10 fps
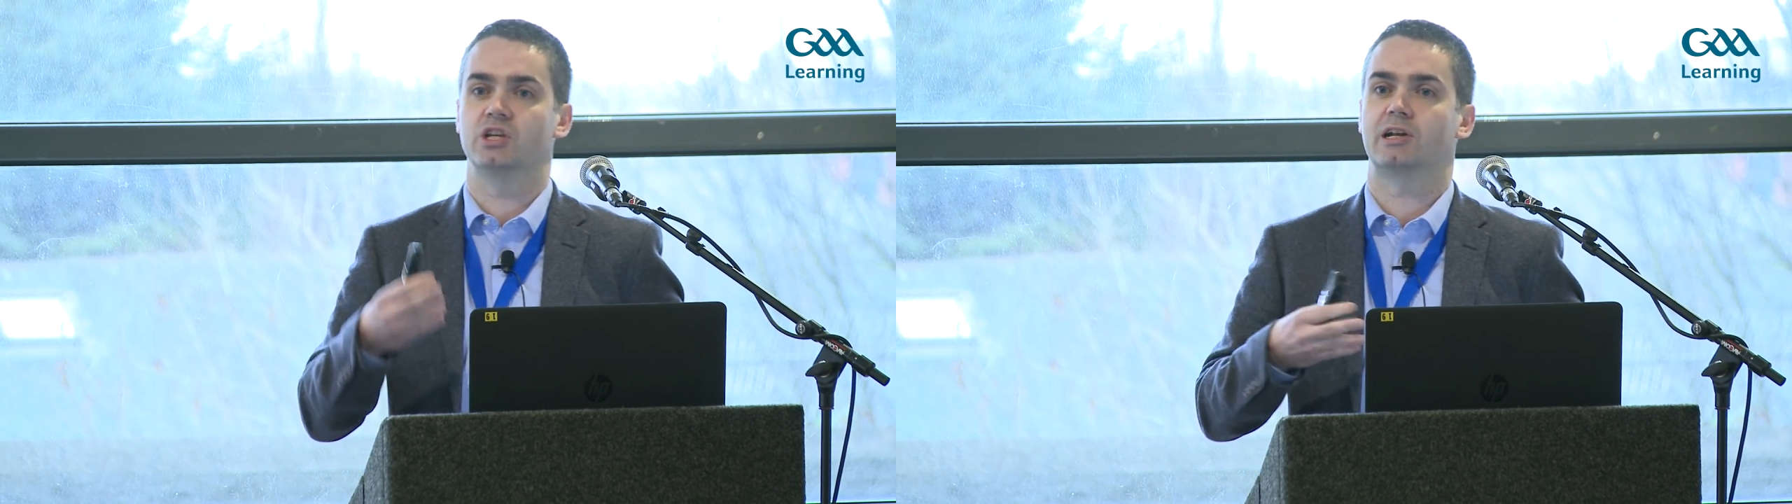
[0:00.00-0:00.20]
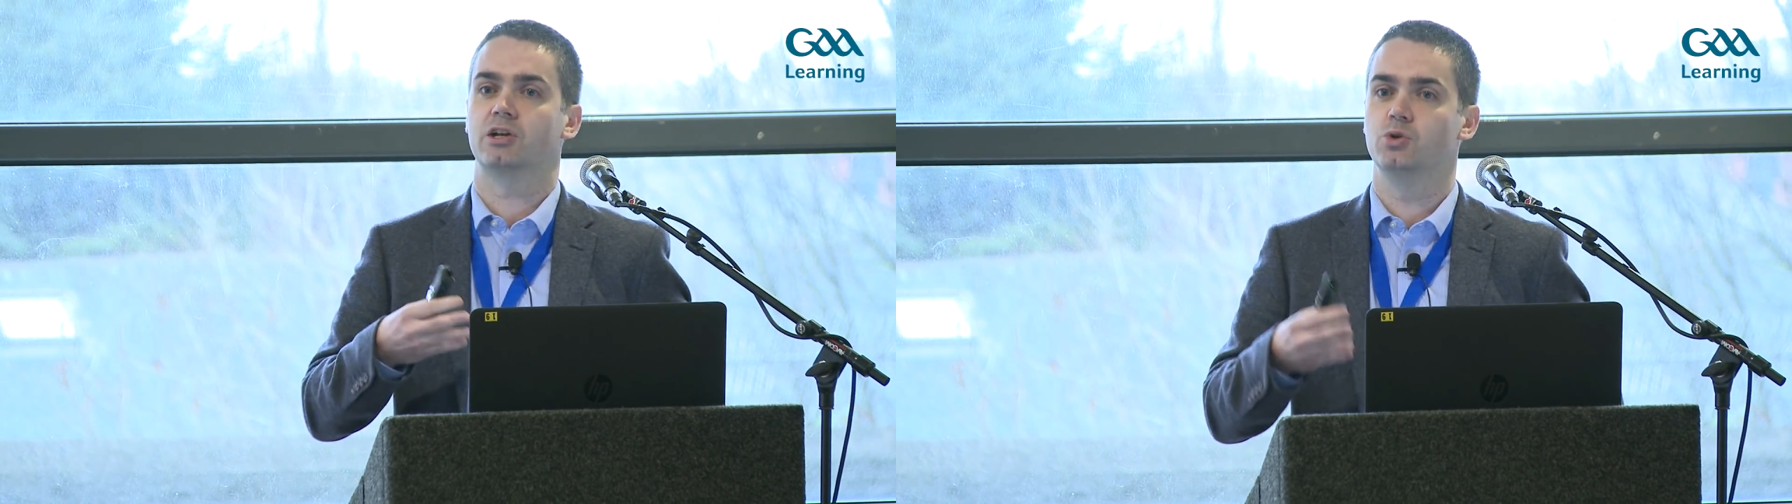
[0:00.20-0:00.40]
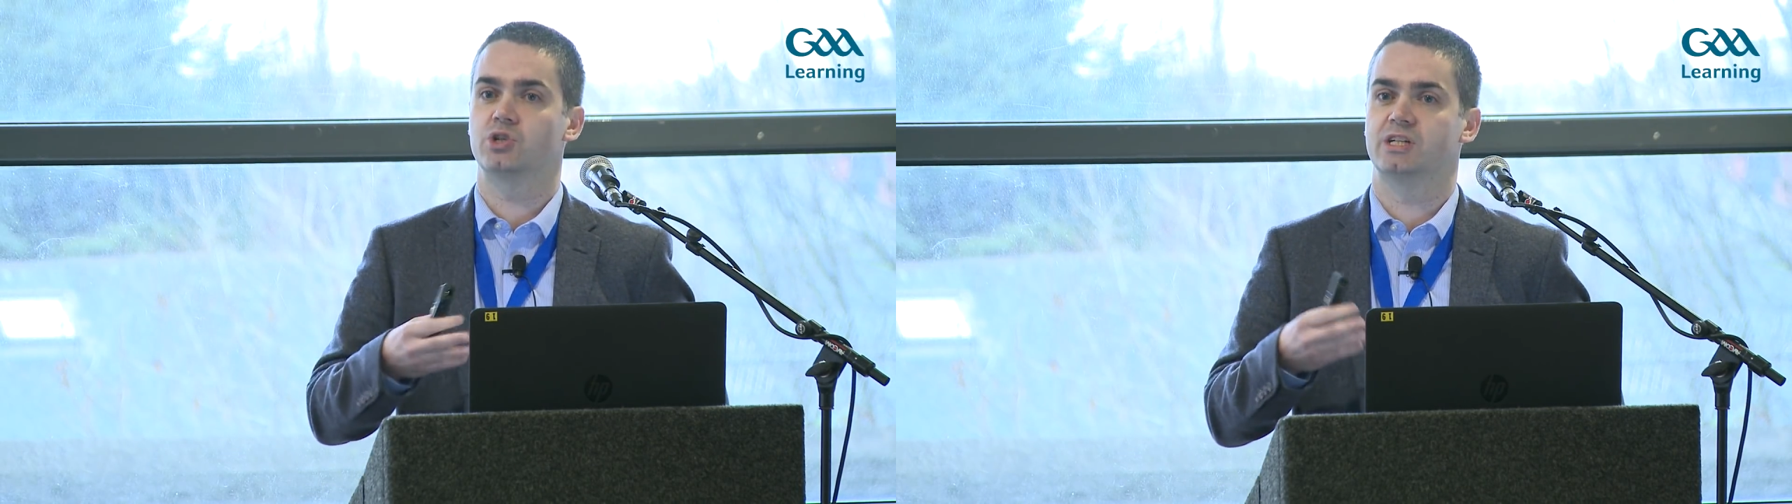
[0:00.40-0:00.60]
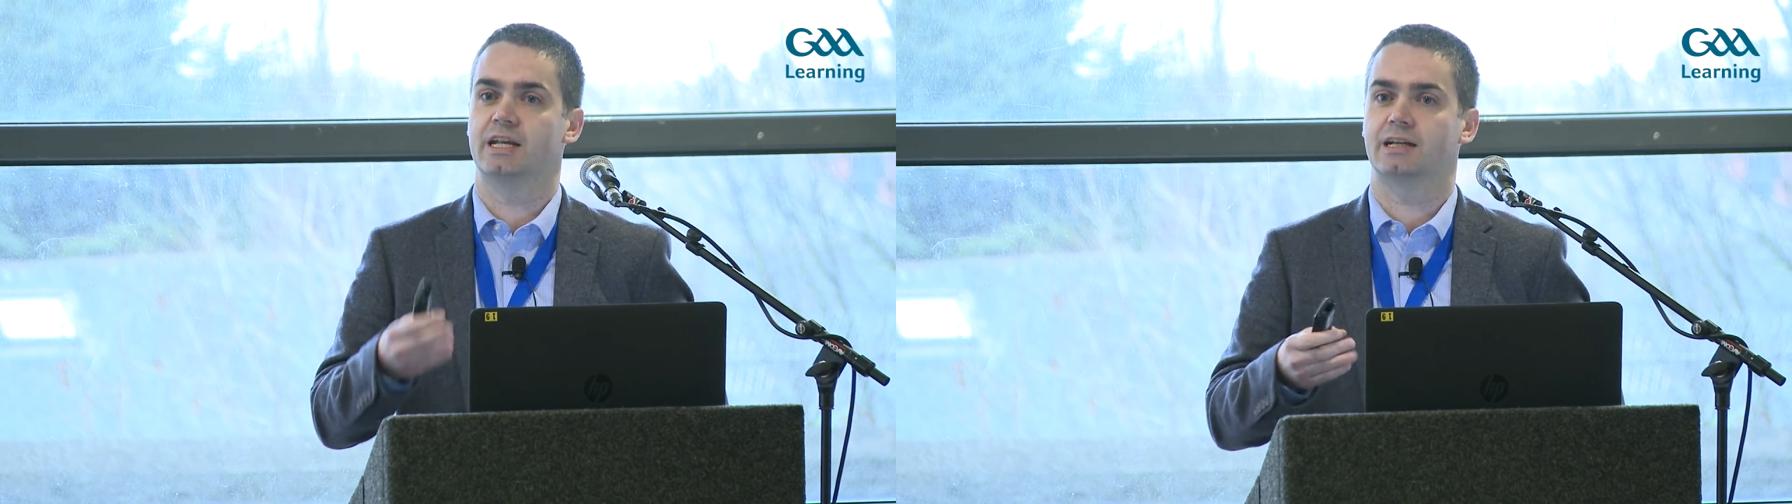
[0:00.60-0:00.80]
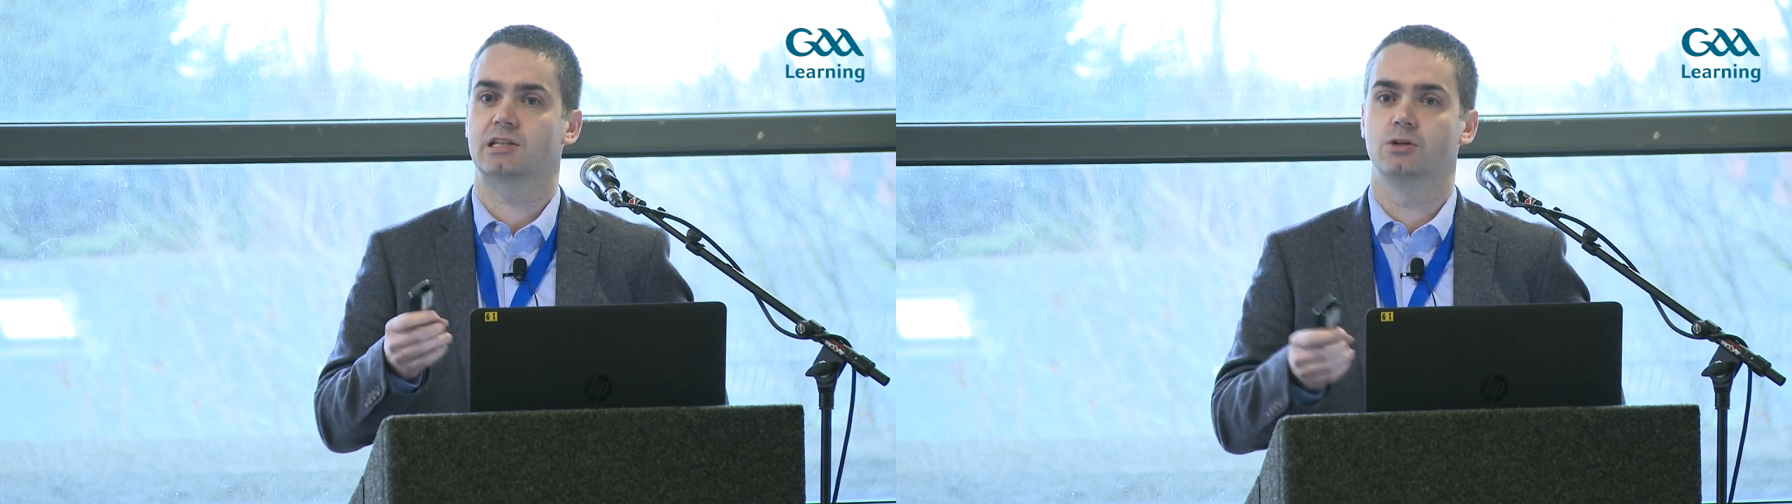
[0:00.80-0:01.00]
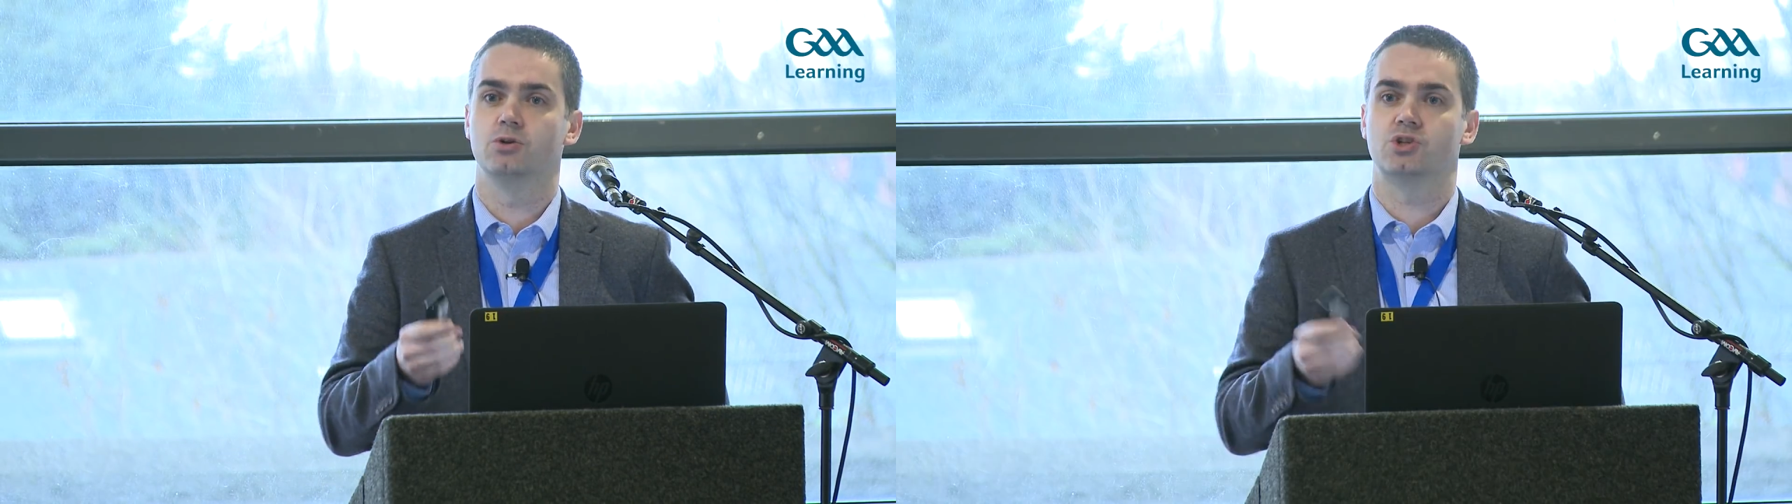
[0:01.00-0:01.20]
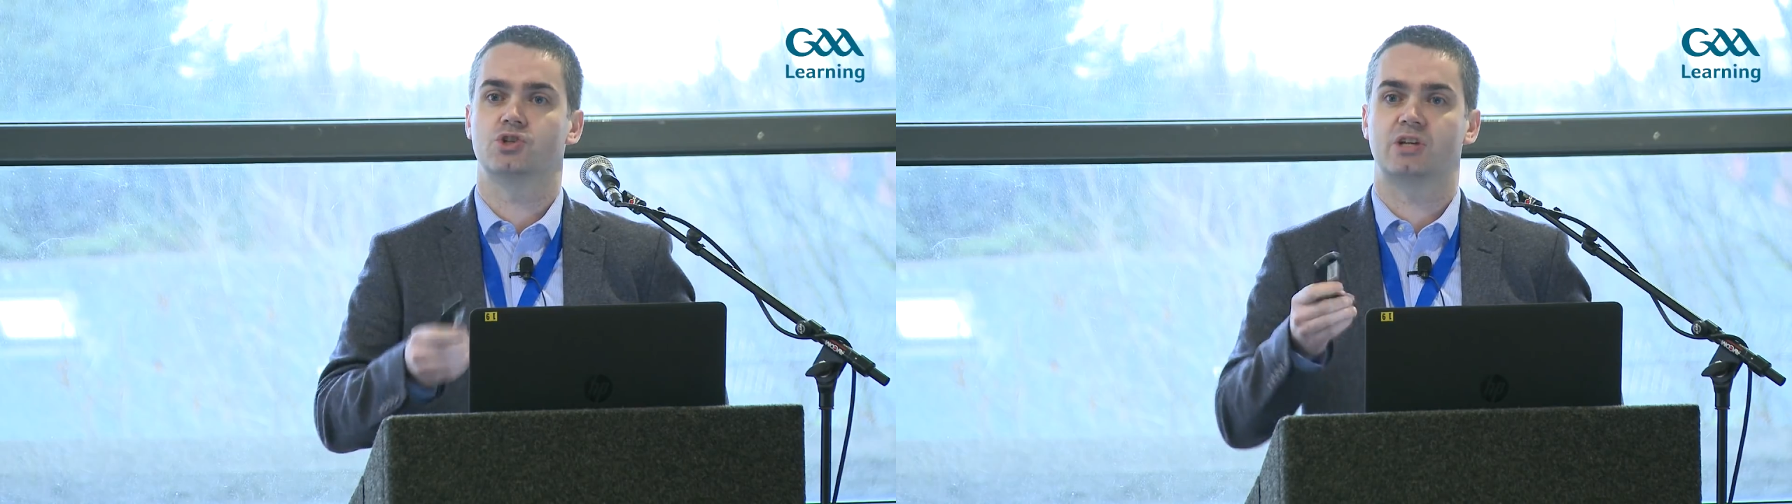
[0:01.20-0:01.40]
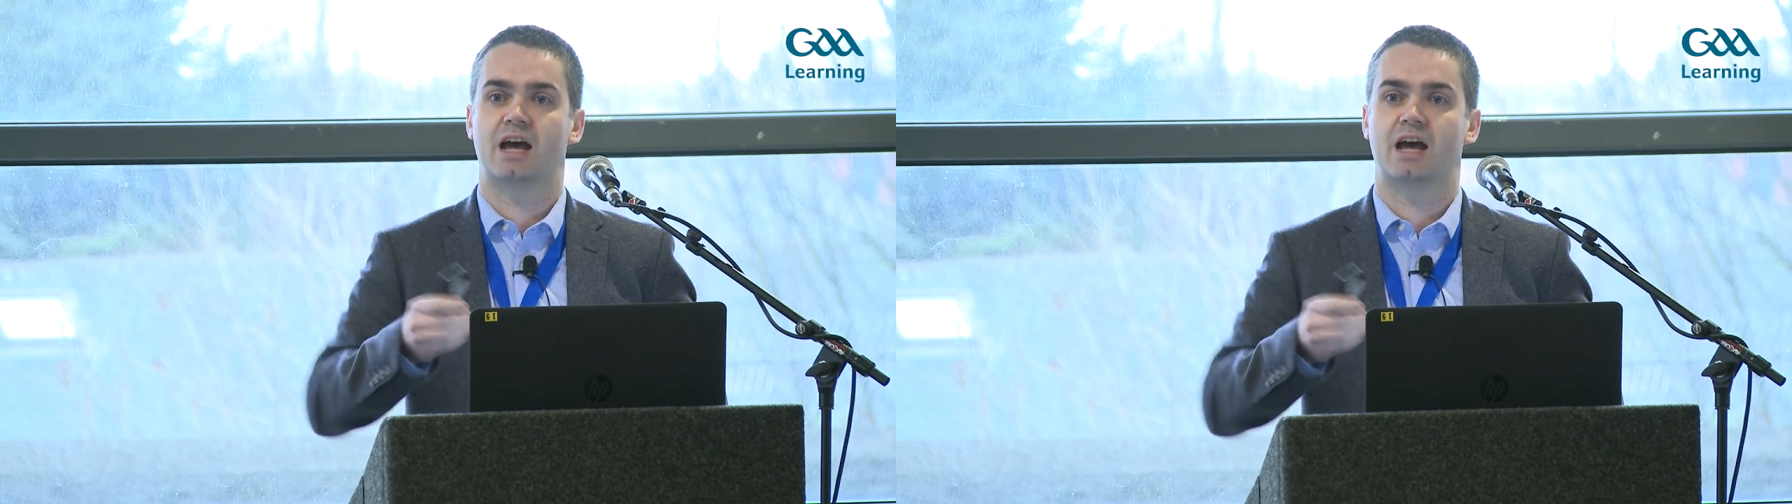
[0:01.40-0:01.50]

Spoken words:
inclusion and exclusion should